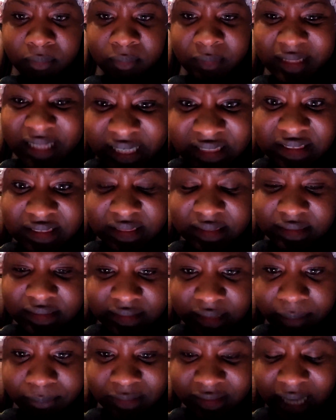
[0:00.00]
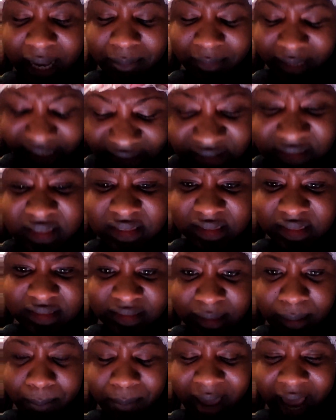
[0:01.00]
Listen sometime. Listen to
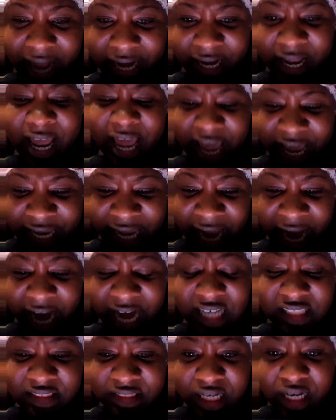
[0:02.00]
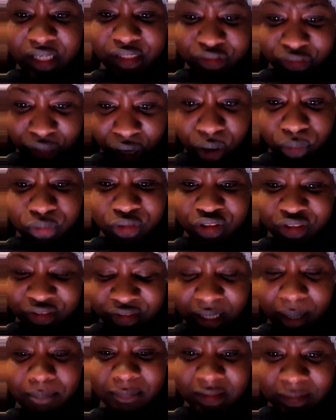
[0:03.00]
somebody. Candace could have told you something